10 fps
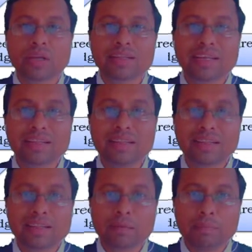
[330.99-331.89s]
then
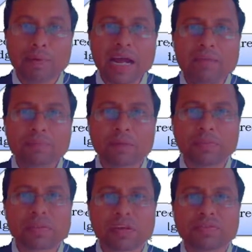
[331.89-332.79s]
the prime
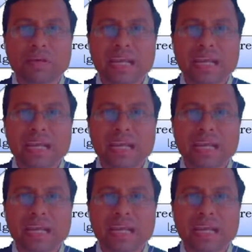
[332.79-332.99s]
purpose of